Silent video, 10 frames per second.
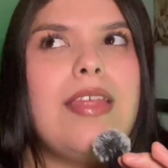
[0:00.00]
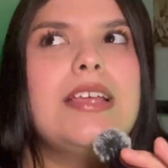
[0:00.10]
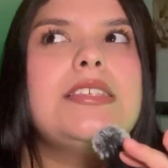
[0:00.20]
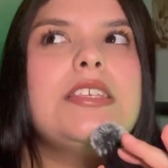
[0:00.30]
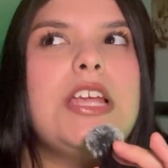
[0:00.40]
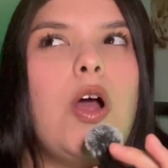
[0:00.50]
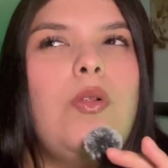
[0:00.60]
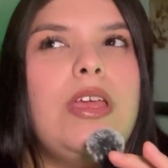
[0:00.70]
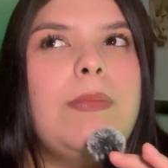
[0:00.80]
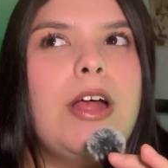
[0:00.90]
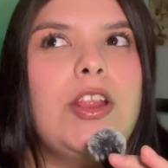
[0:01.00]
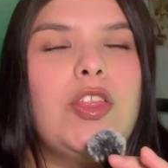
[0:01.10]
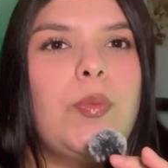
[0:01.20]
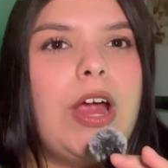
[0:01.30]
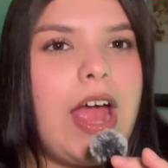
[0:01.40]
This is the only
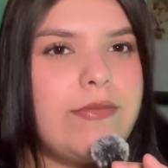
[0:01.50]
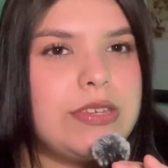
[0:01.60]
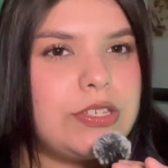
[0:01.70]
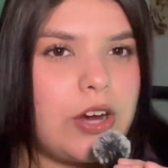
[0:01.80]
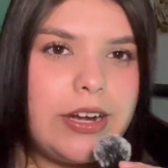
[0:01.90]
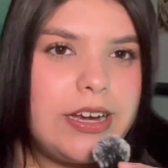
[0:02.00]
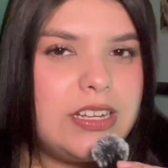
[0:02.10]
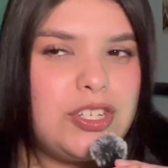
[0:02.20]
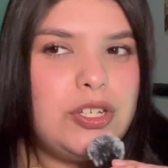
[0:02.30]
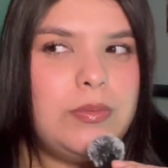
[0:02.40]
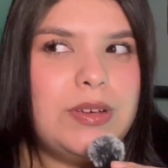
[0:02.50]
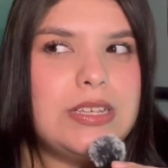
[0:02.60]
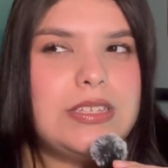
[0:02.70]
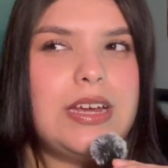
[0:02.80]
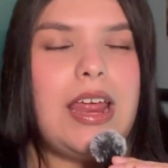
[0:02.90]
month where I've started the 2
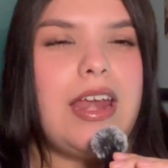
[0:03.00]
books,